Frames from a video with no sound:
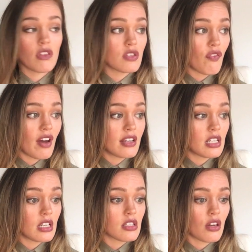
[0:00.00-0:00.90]
this
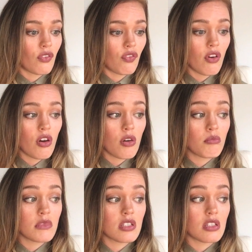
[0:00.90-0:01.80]
finding is
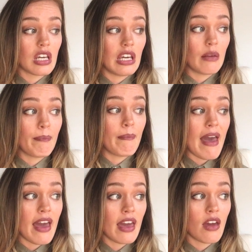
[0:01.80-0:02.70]
confirmed, it
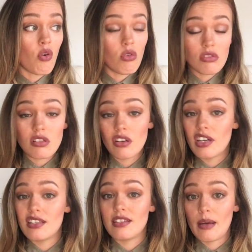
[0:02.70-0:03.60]
may also
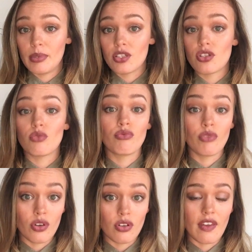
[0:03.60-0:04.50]
establish the
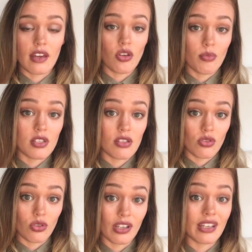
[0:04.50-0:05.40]
route that humans
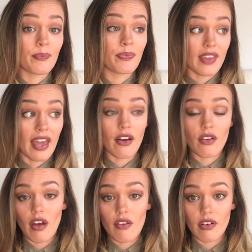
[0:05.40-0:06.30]
took out
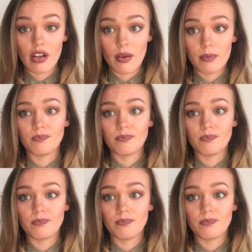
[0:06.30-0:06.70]
of Africa.